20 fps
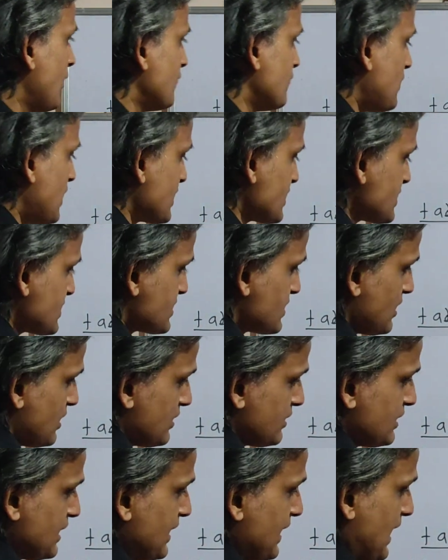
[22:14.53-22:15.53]
Once
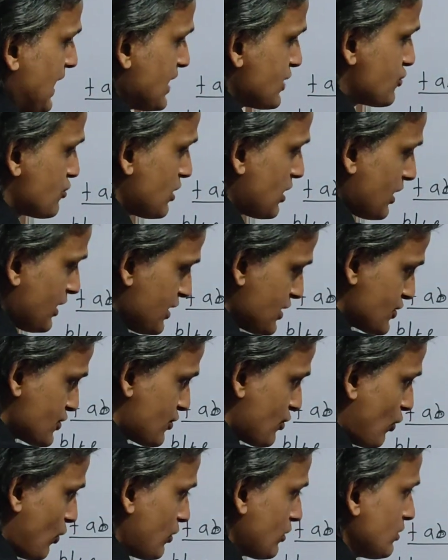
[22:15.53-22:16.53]
the nature
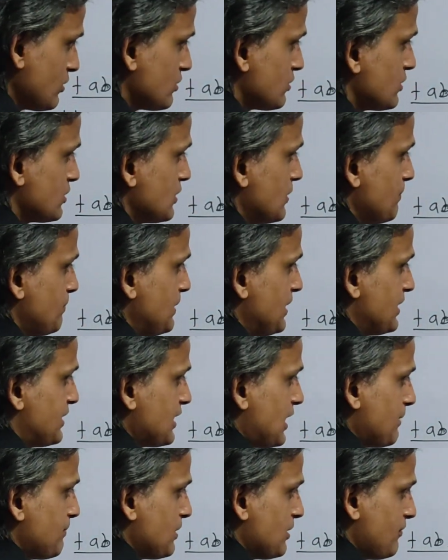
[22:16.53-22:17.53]
is known,
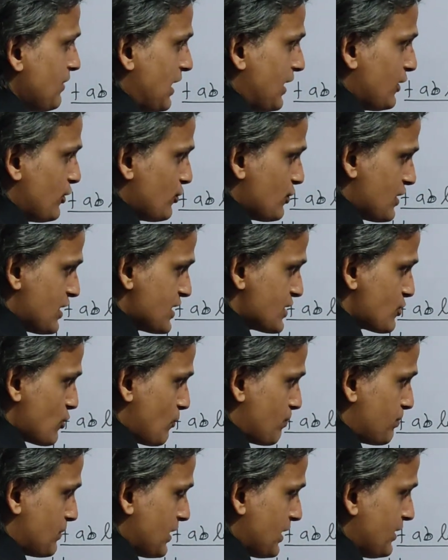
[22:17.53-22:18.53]
beta B value is
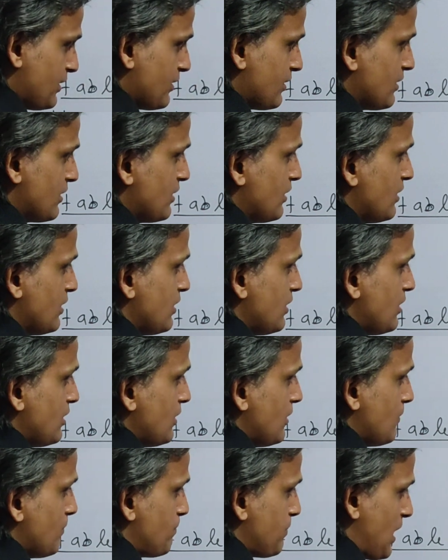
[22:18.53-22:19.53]
obtained.
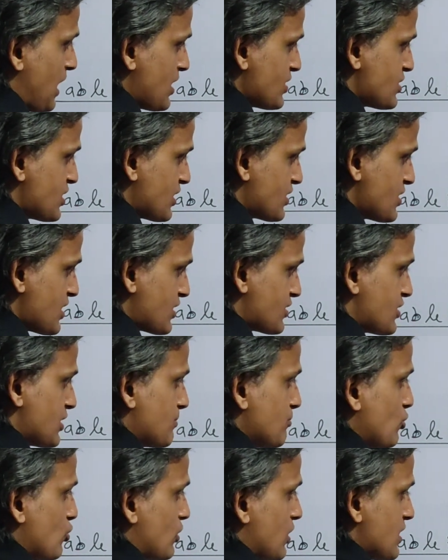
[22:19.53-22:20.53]
Plastic
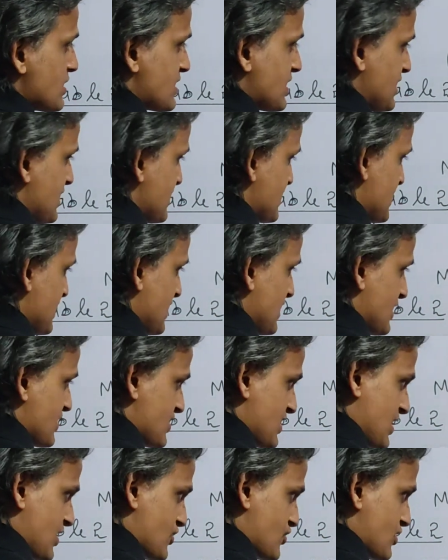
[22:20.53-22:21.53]
section modulus is a
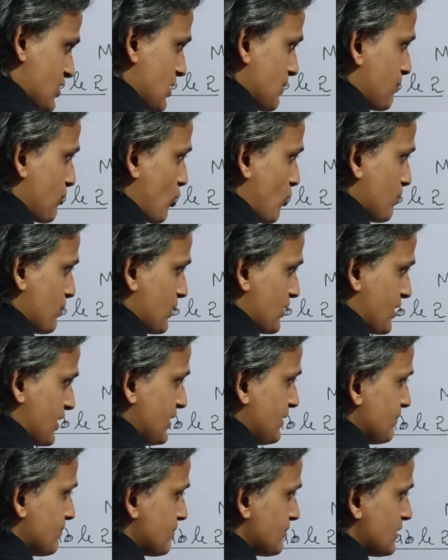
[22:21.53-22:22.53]
sectional
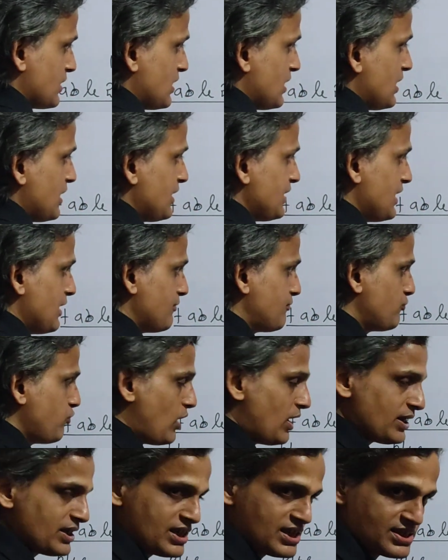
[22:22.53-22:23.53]
property.
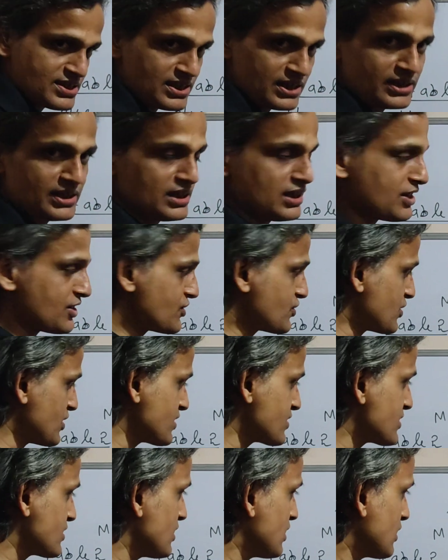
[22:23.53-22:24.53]
Fy is the yield
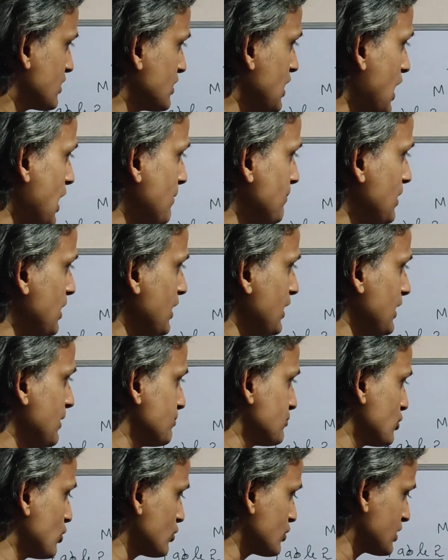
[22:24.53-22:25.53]
stress. Gamma
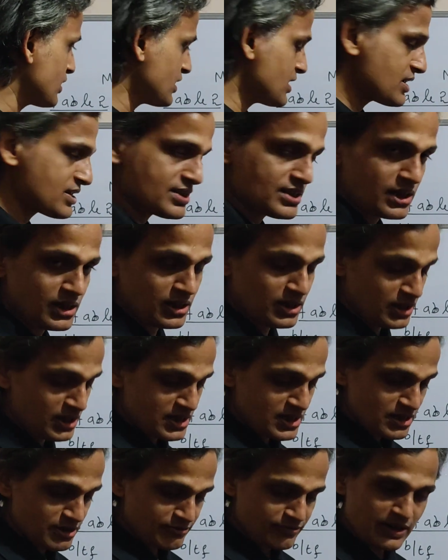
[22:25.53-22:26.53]
m naught is the
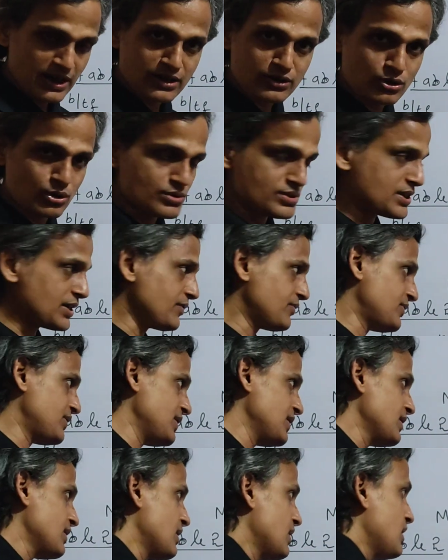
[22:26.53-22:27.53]
factor of
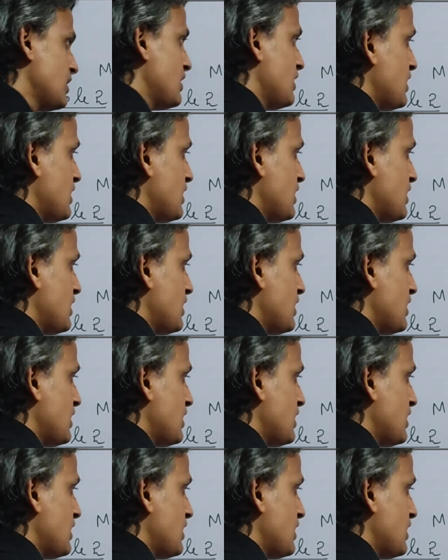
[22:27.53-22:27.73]
safety.